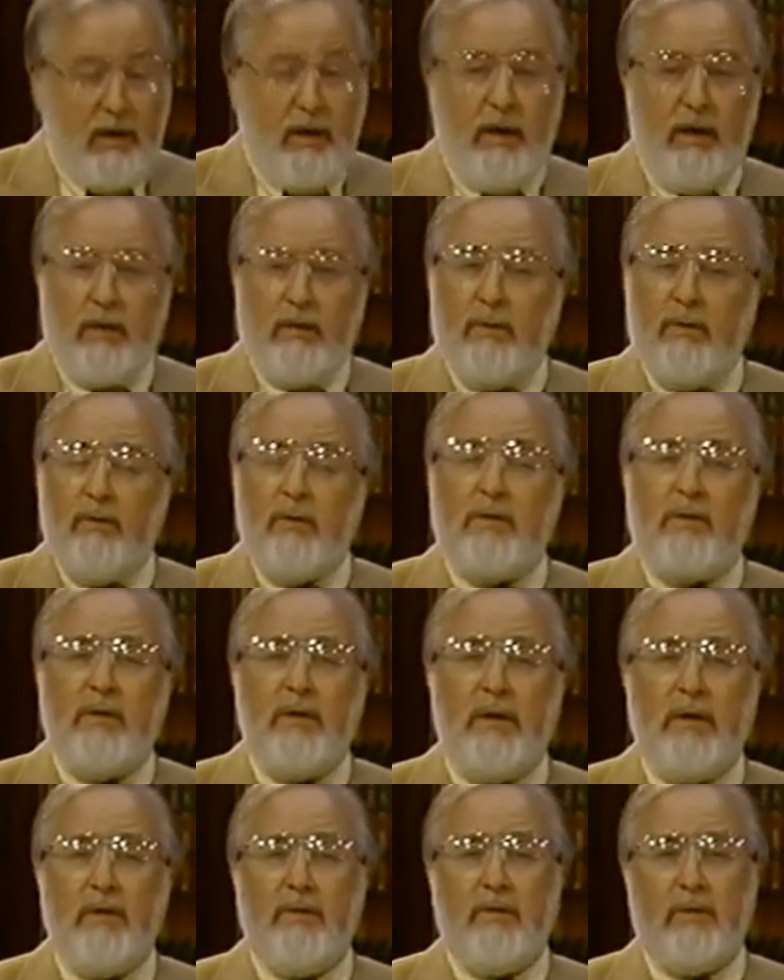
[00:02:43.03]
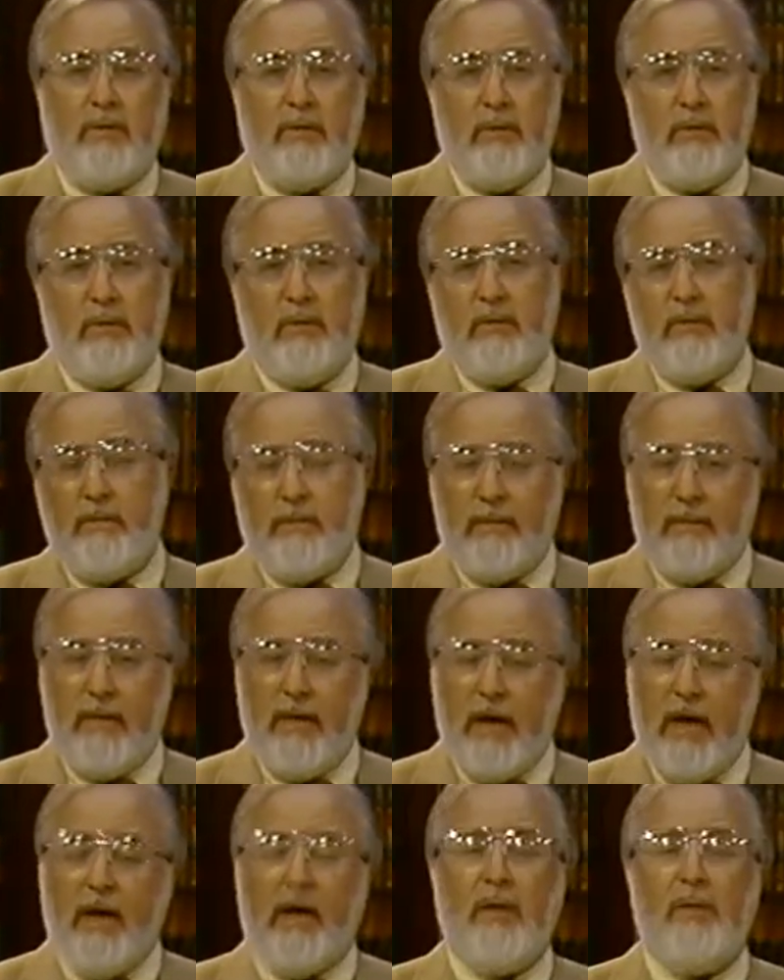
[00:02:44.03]
looked into
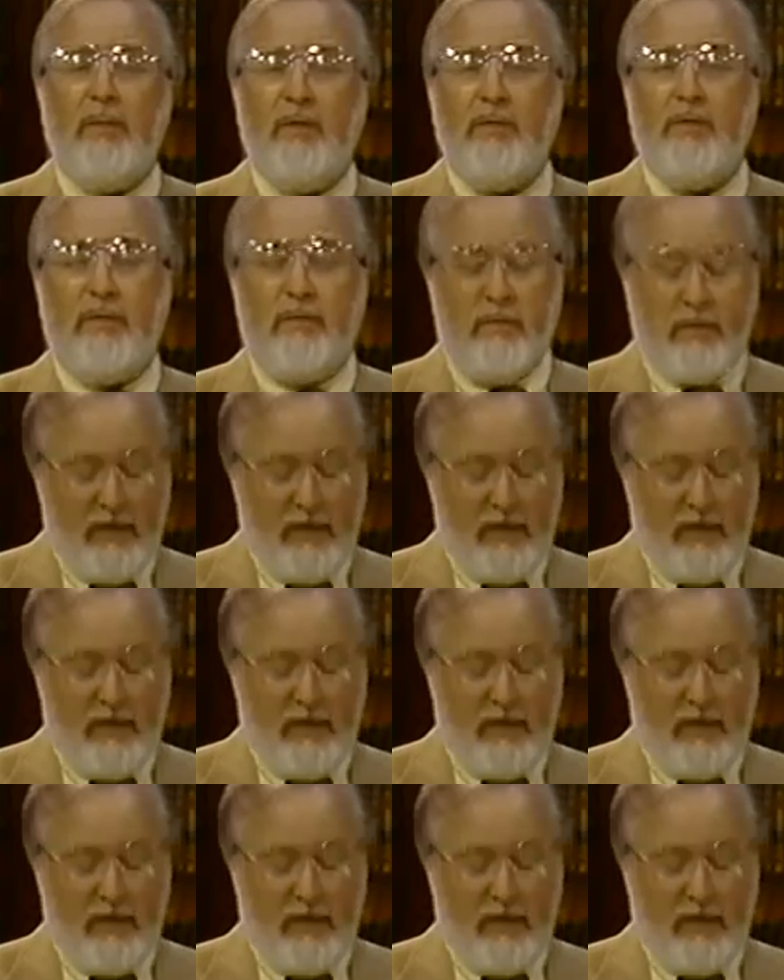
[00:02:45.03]
elements